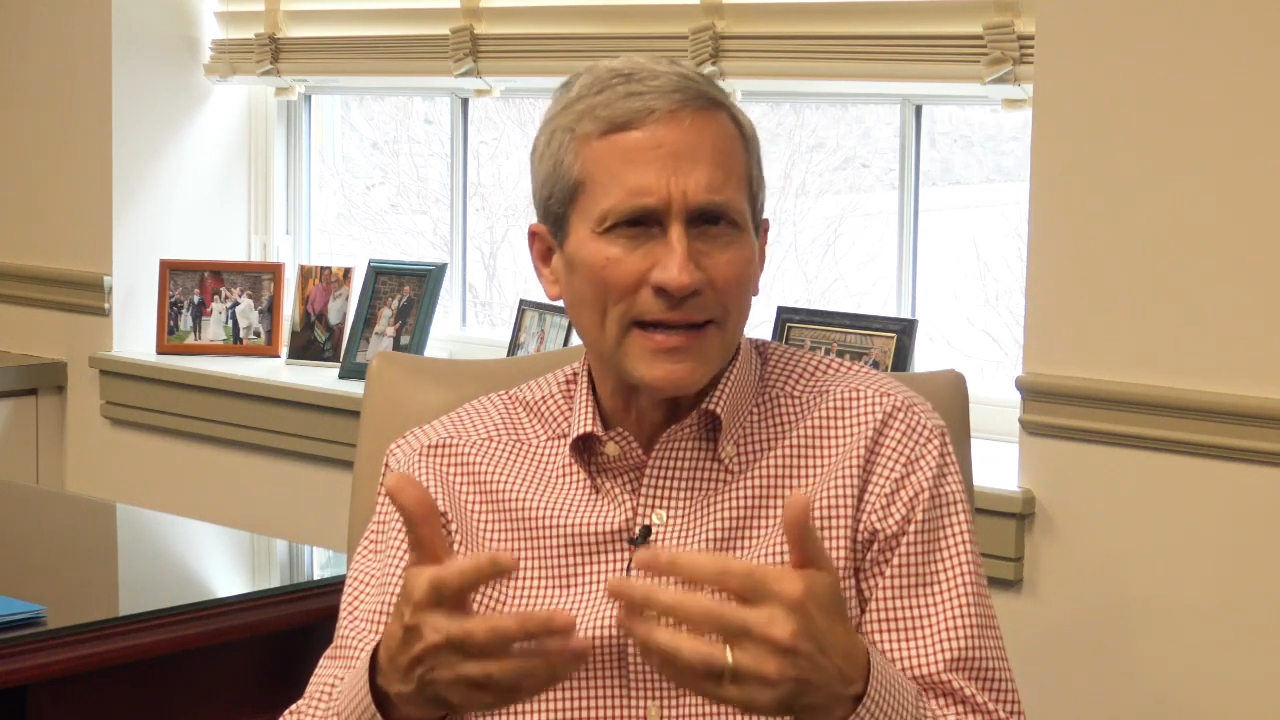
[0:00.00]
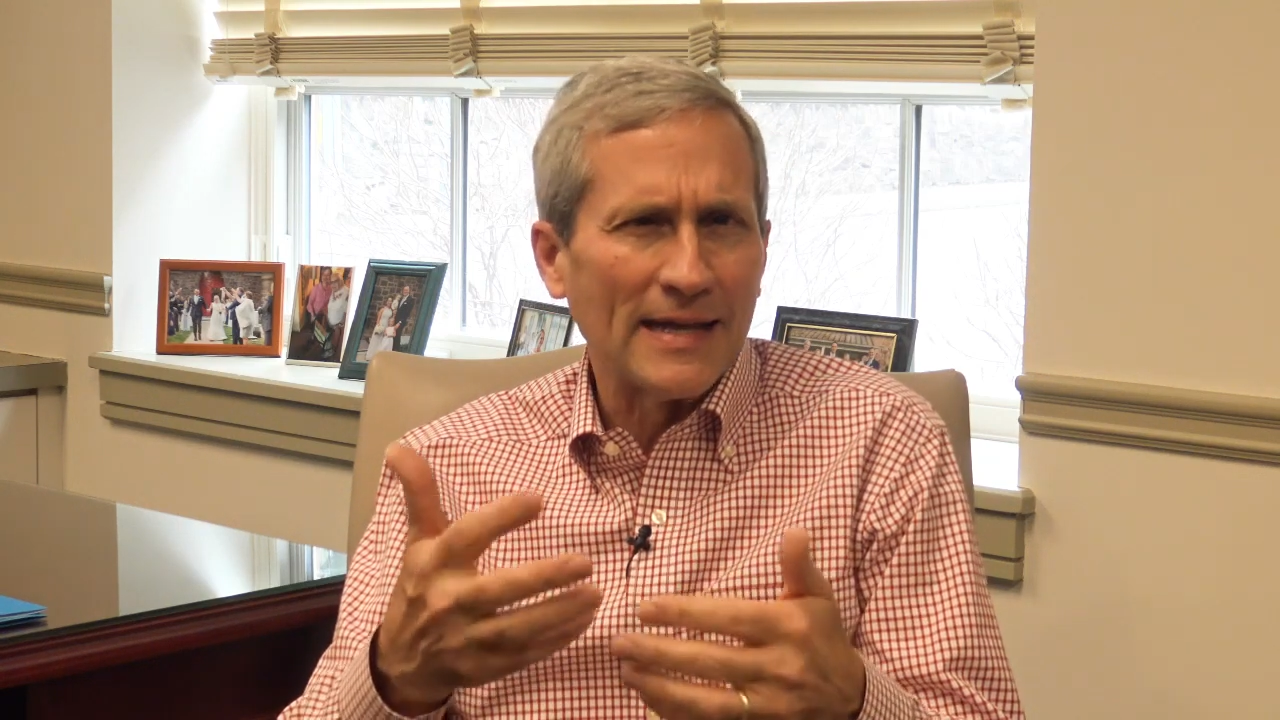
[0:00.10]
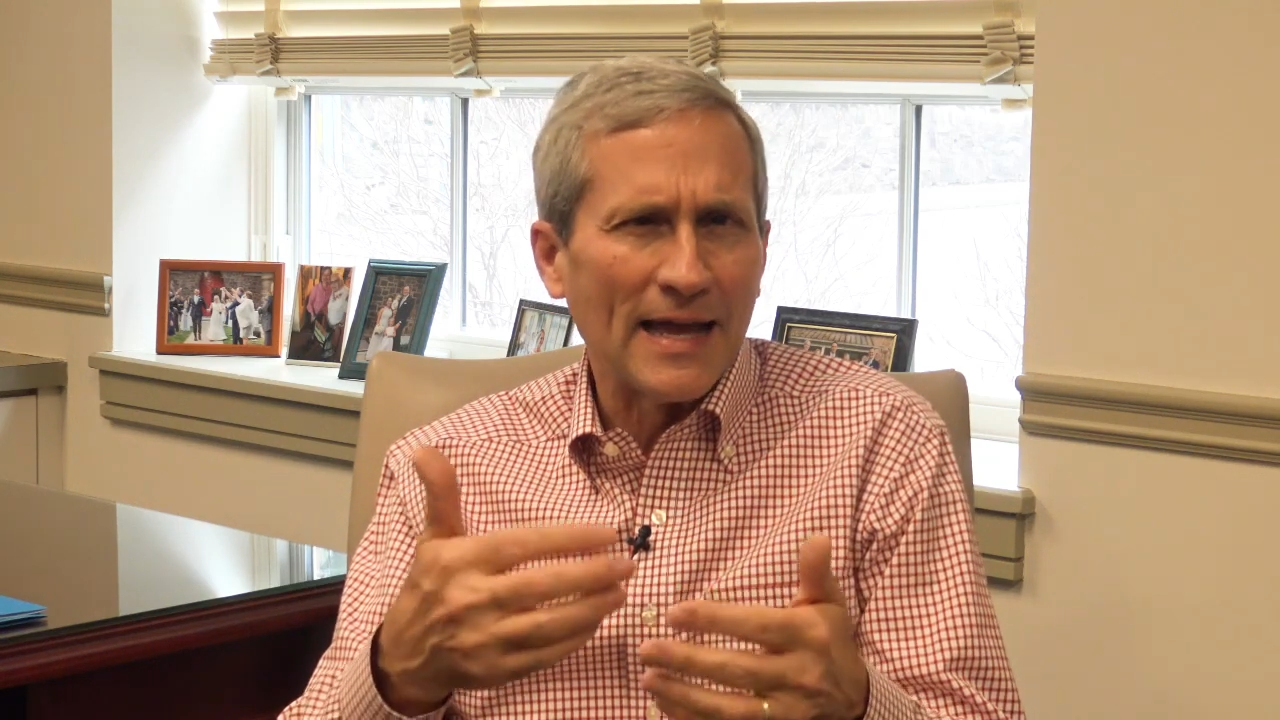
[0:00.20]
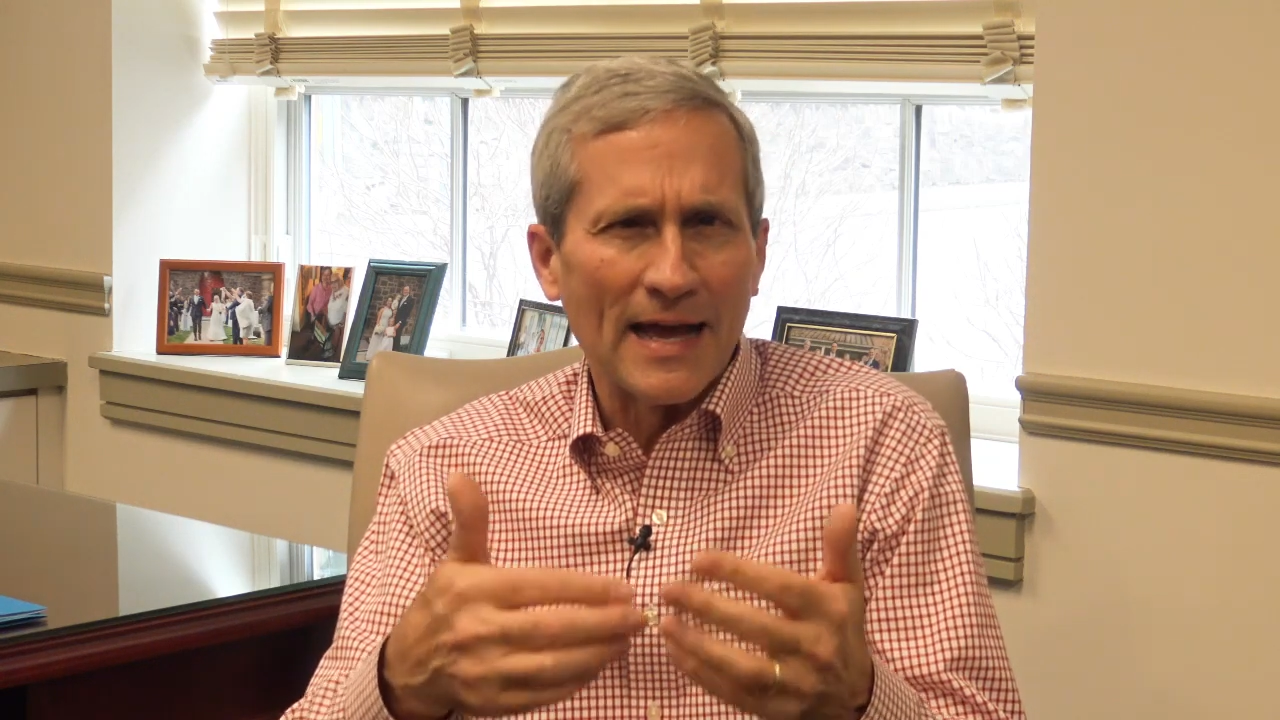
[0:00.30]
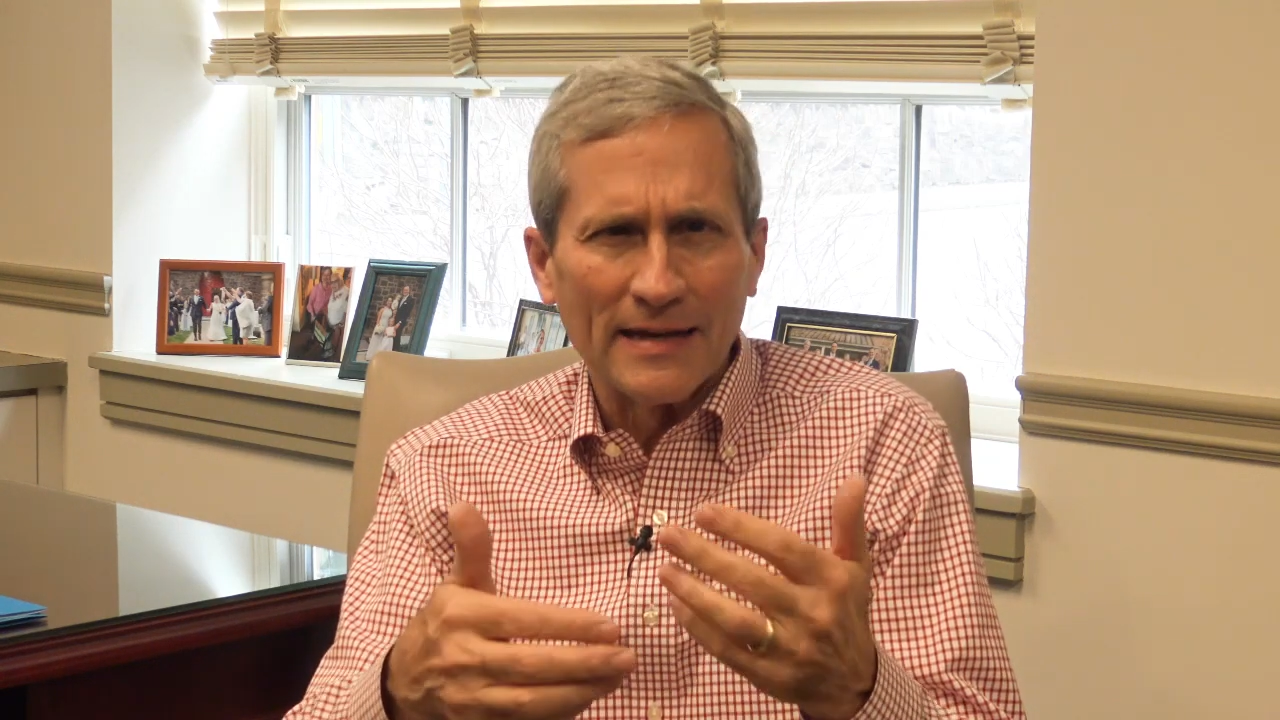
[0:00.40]

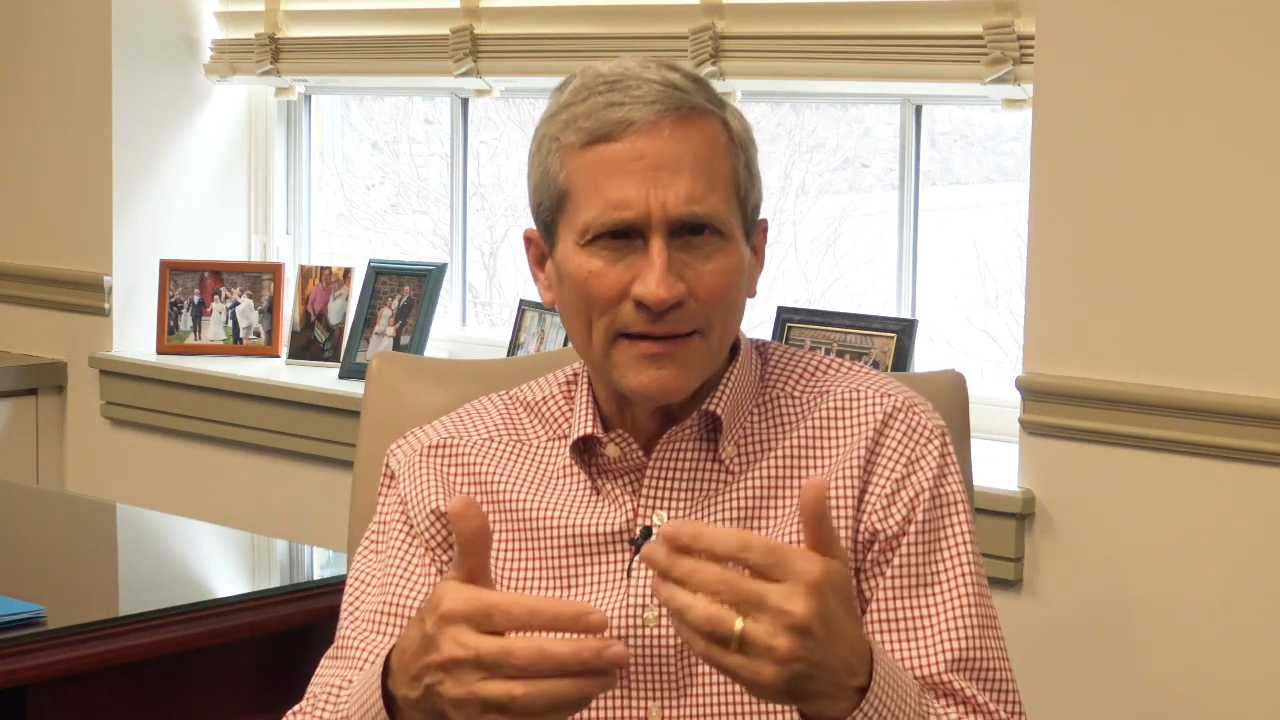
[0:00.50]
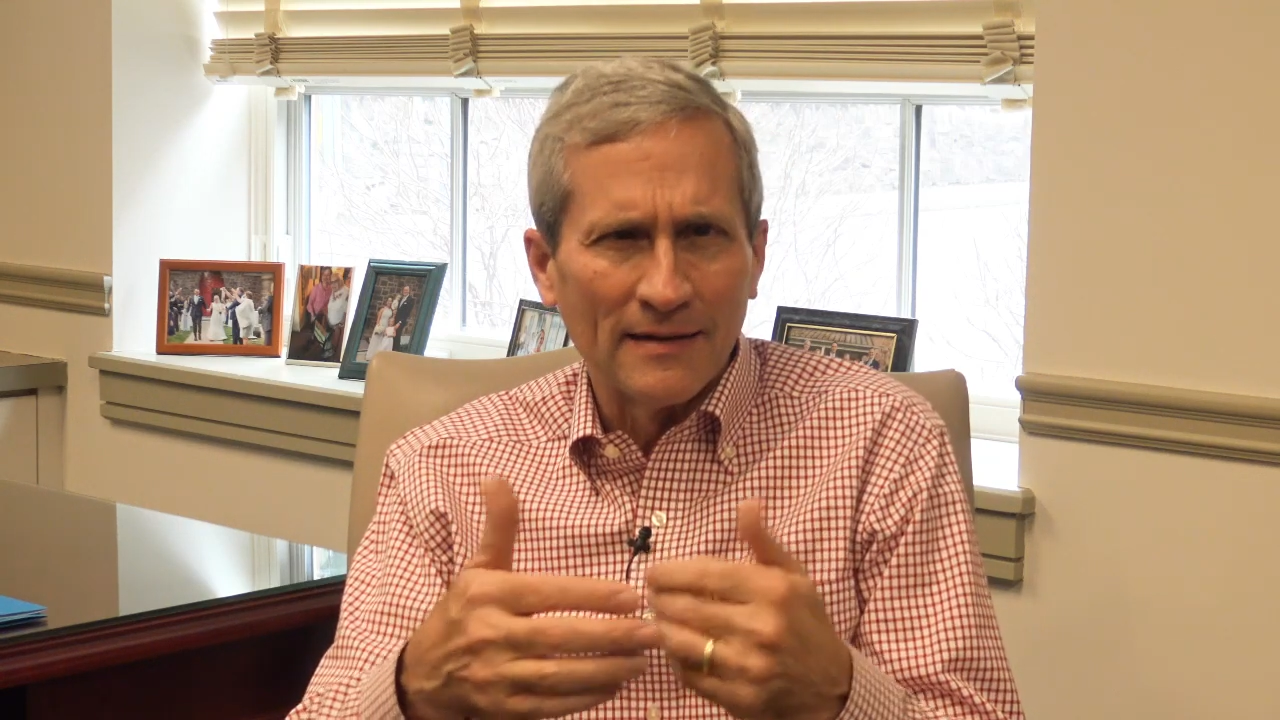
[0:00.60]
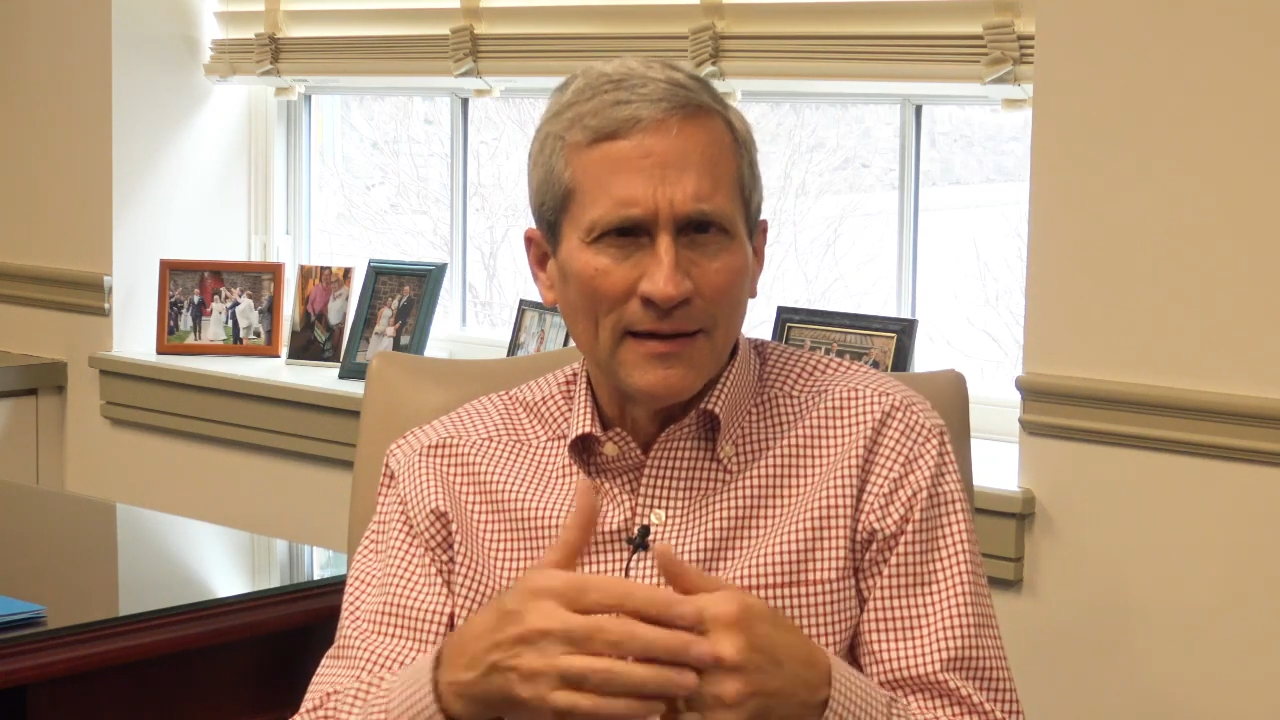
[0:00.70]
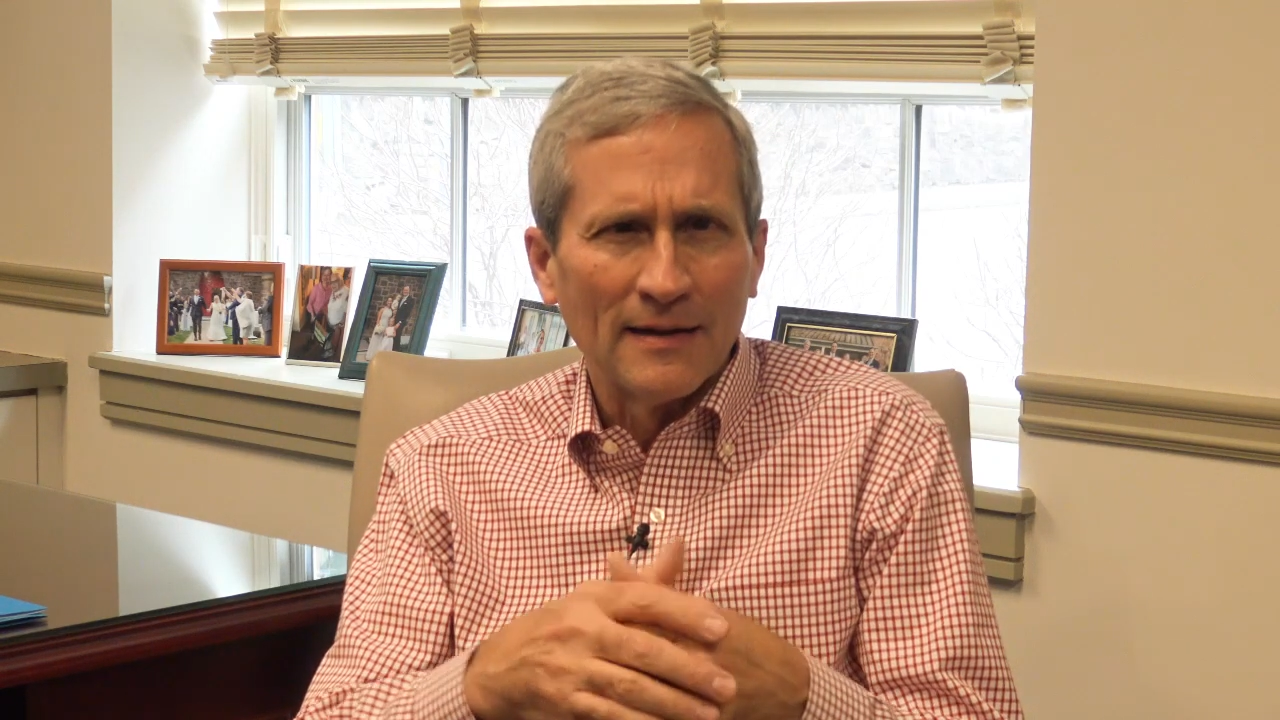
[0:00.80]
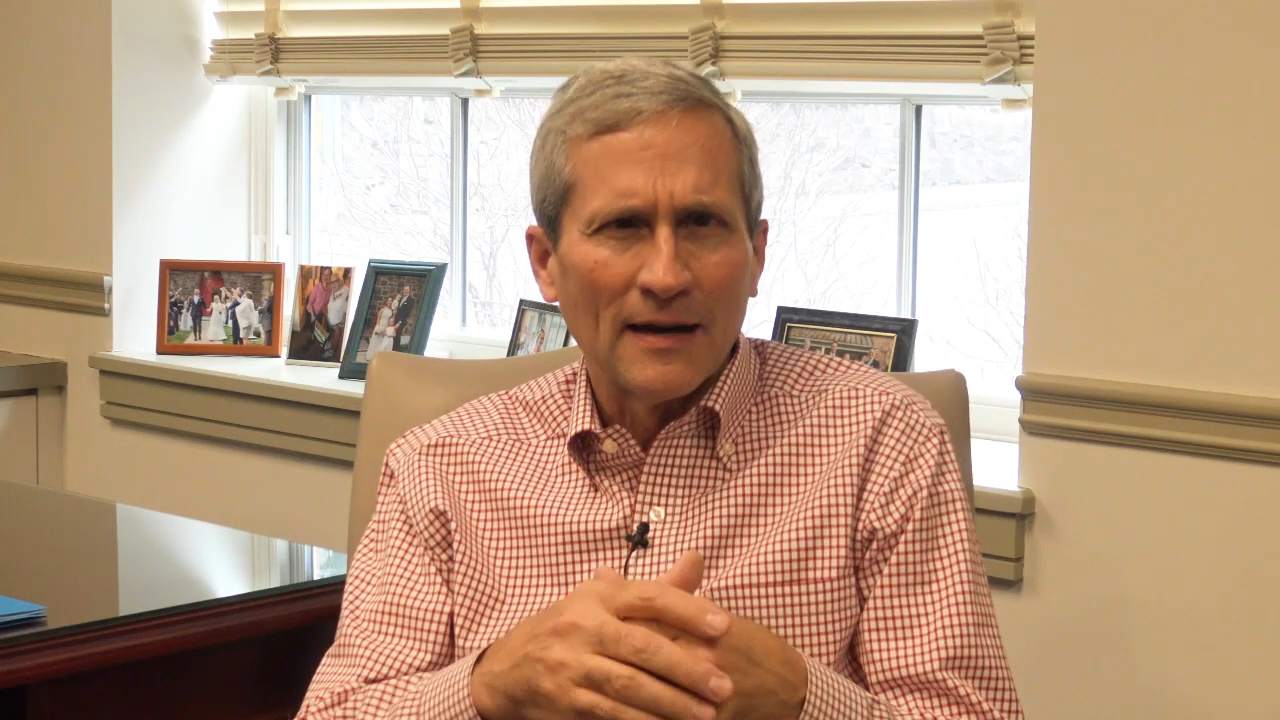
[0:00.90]
again